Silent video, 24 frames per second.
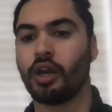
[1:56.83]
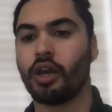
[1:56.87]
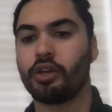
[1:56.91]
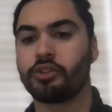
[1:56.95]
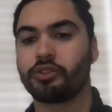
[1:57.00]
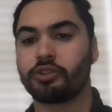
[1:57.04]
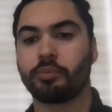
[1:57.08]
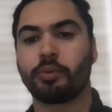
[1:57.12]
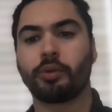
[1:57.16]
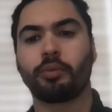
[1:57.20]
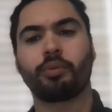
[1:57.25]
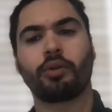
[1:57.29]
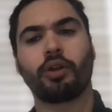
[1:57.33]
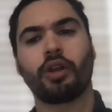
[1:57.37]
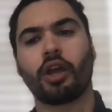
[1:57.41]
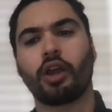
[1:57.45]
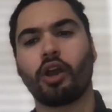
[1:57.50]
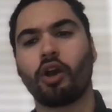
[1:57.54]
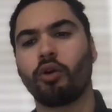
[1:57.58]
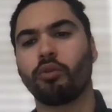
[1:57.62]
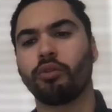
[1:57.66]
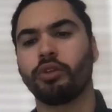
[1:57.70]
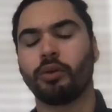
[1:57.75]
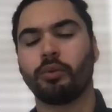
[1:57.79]
So people are like,
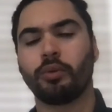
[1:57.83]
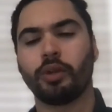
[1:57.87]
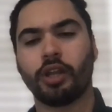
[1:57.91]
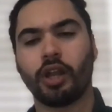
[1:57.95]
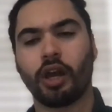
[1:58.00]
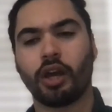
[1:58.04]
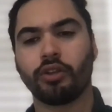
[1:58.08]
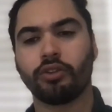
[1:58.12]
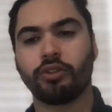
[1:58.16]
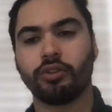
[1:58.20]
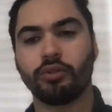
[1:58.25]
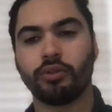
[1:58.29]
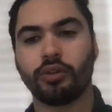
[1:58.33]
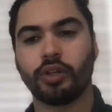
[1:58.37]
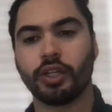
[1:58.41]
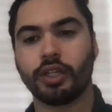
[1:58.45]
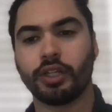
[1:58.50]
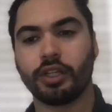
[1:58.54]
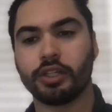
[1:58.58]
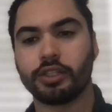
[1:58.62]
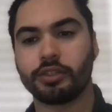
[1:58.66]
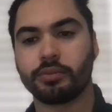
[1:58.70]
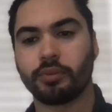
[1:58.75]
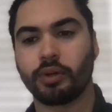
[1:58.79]
oh, did we not do good
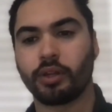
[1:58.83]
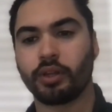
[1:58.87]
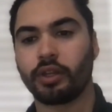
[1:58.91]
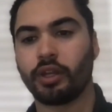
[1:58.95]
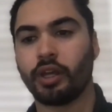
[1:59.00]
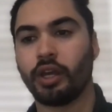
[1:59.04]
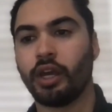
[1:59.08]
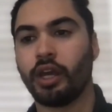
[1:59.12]
this month?